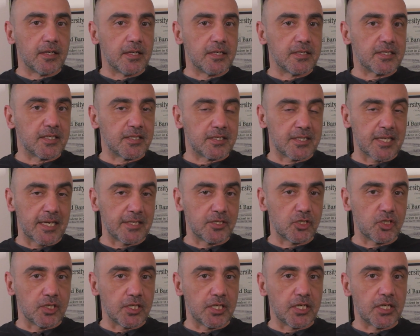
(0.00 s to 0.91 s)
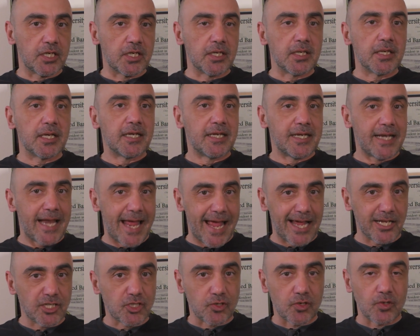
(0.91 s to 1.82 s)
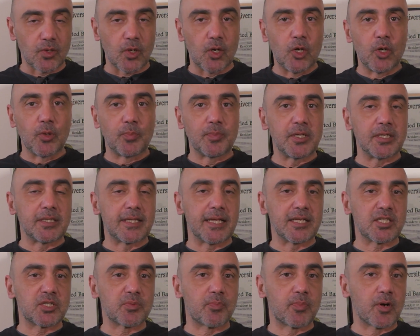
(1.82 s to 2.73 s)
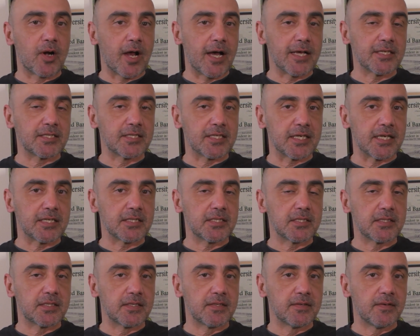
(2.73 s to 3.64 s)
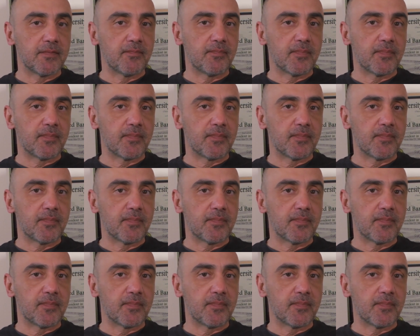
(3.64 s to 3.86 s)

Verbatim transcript: is essentially a natural opiate that's processed.